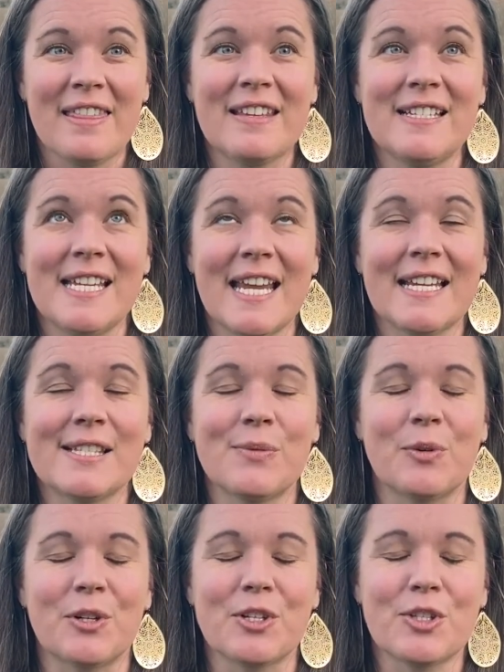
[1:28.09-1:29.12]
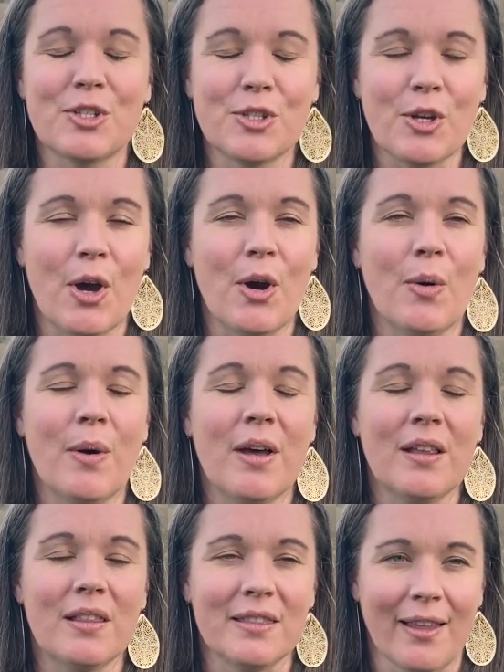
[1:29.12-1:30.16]
the days were so
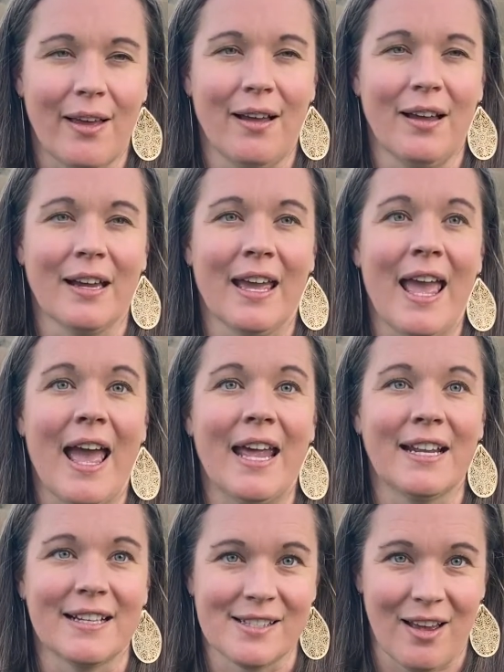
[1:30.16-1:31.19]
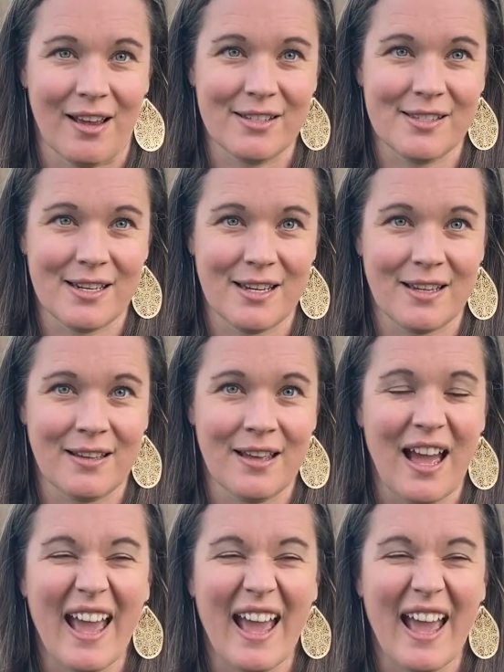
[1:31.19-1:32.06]
long and exhausting.